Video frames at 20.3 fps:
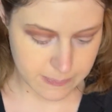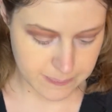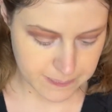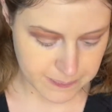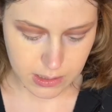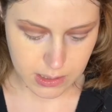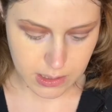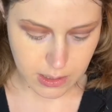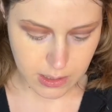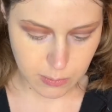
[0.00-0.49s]
I
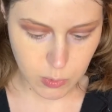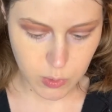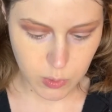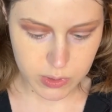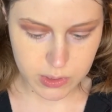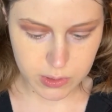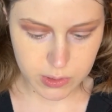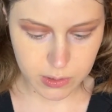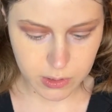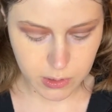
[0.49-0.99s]
think I'm going
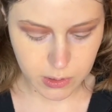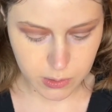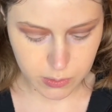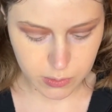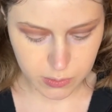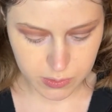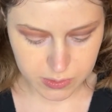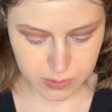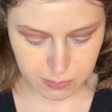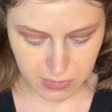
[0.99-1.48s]
to
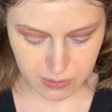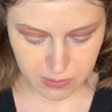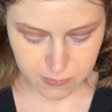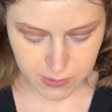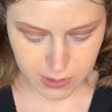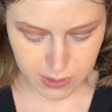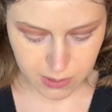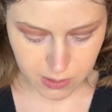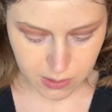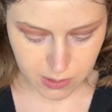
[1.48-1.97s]
use my
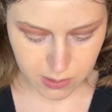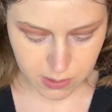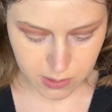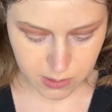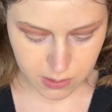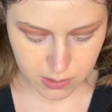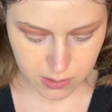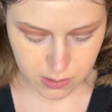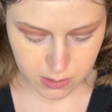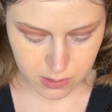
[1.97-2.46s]
finger
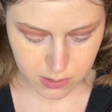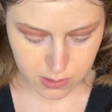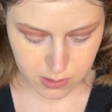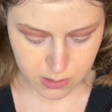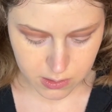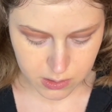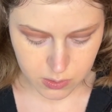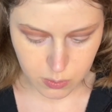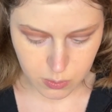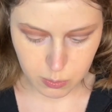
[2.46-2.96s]

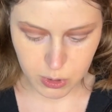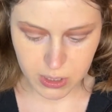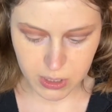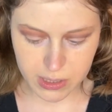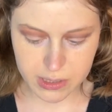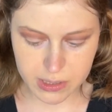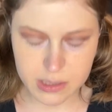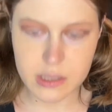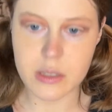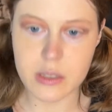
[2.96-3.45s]
to apply
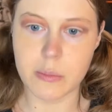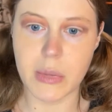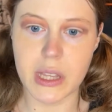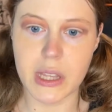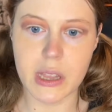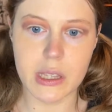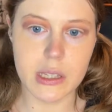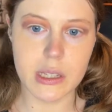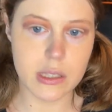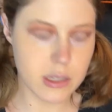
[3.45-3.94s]
this to my
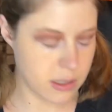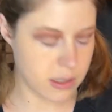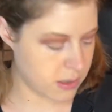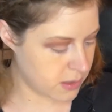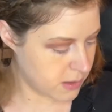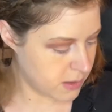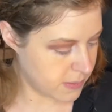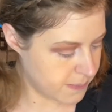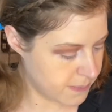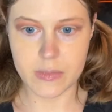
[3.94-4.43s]
lid.
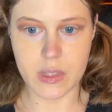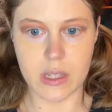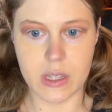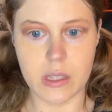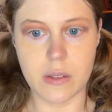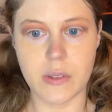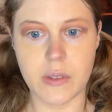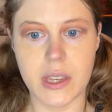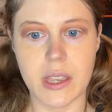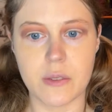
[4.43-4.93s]
And
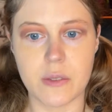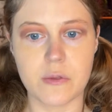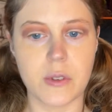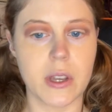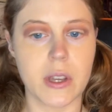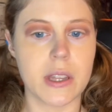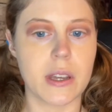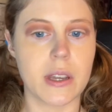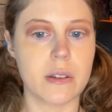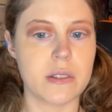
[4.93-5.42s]
if I get
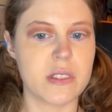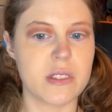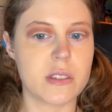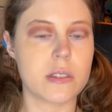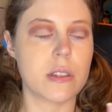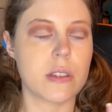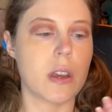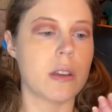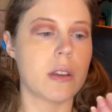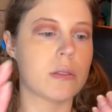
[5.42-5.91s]
fallout, it's
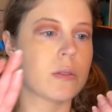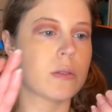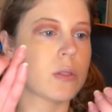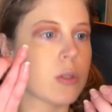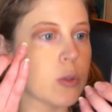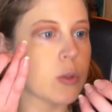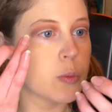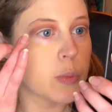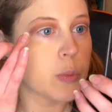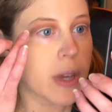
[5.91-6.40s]
not
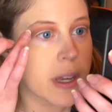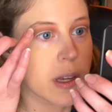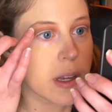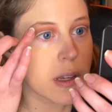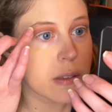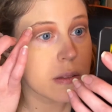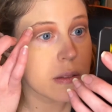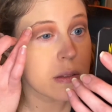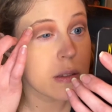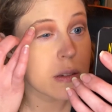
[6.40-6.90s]
too
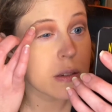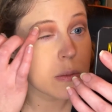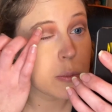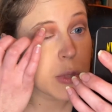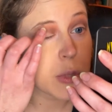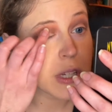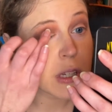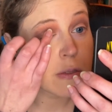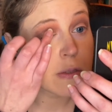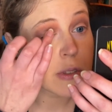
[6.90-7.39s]

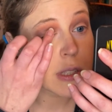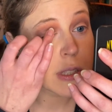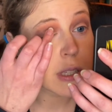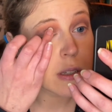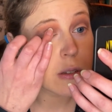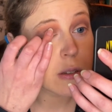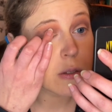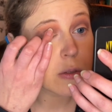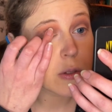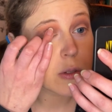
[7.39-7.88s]
big of a
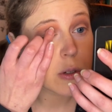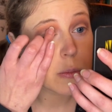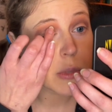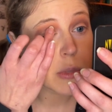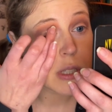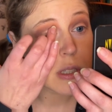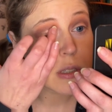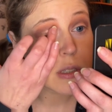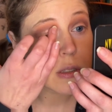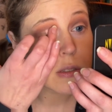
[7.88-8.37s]
deal for
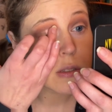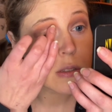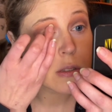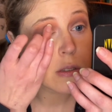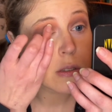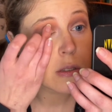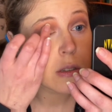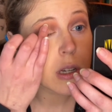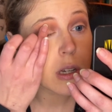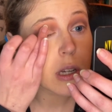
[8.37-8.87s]
me.
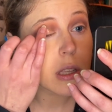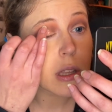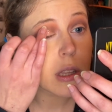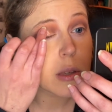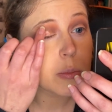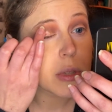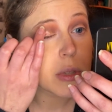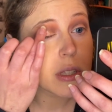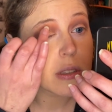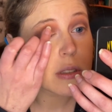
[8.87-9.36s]
I
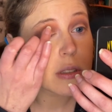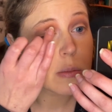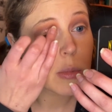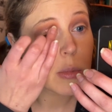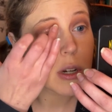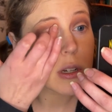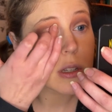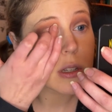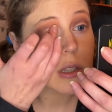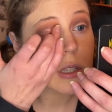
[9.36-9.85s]
like being
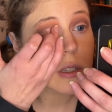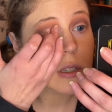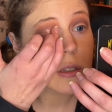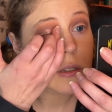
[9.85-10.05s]
sparkly.